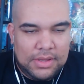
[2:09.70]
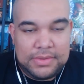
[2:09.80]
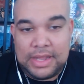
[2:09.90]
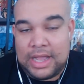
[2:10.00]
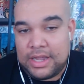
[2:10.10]

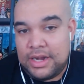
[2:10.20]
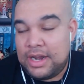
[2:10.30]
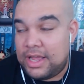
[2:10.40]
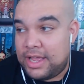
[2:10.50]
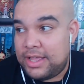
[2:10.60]
Not gonna
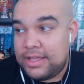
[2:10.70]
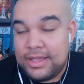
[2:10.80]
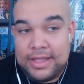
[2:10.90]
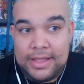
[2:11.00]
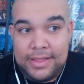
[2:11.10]
lie.
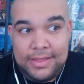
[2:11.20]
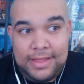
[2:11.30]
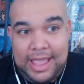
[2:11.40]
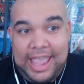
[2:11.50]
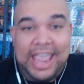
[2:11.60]

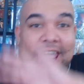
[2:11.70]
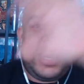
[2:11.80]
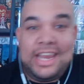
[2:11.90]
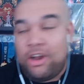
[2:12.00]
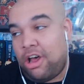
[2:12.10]

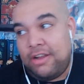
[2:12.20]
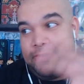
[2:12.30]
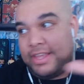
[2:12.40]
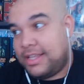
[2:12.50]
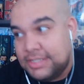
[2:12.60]
Hated all of
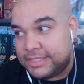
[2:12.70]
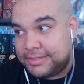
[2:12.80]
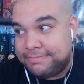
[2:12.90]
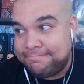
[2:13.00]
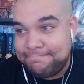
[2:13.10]
this.
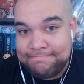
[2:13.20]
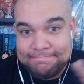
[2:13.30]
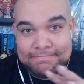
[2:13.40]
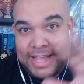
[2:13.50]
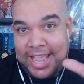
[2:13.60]

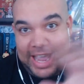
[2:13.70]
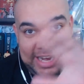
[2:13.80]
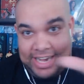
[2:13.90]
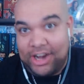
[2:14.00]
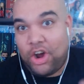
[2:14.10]

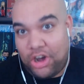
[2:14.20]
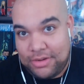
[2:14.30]
Hated it all.